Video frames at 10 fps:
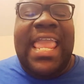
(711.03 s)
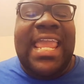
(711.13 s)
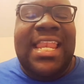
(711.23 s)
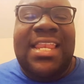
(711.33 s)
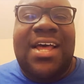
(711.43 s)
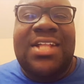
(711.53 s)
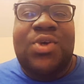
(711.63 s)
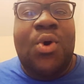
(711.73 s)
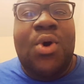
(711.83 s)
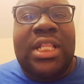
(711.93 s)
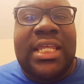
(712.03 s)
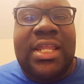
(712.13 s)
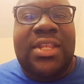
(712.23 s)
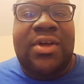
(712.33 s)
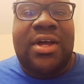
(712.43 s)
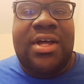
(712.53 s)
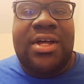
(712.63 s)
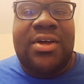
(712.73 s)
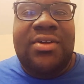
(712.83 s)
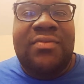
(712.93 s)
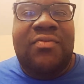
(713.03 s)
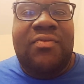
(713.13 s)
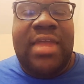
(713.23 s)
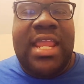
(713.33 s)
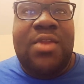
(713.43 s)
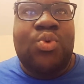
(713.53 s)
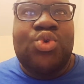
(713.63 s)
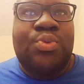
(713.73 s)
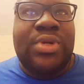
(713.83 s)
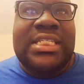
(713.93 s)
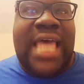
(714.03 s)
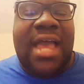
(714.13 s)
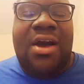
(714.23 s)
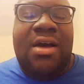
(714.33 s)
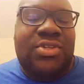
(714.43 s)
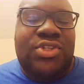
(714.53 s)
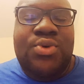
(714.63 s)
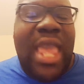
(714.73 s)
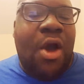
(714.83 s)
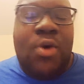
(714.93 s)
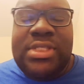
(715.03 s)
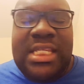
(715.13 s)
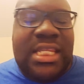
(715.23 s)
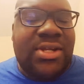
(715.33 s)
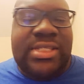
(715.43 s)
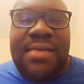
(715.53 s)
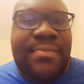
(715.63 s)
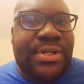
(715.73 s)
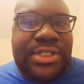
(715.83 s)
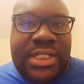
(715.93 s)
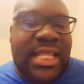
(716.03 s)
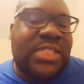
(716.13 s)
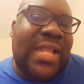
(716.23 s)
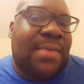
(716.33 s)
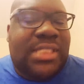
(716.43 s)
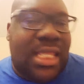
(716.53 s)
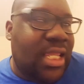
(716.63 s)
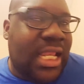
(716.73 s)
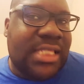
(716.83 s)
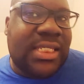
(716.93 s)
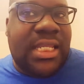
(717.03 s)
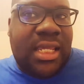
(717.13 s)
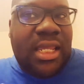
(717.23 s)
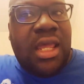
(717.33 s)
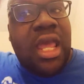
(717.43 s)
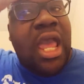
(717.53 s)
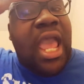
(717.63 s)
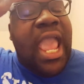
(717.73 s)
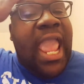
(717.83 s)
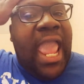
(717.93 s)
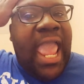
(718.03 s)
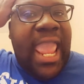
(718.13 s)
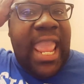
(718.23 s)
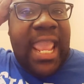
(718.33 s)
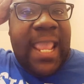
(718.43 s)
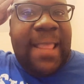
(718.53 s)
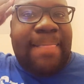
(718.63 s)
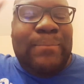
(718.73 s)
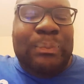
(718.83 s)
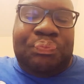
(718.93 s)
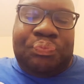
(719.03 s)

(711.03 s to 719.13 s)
in a toilet in a room where this dude had OCD or some bullshit. That's what I was thinking as he did. And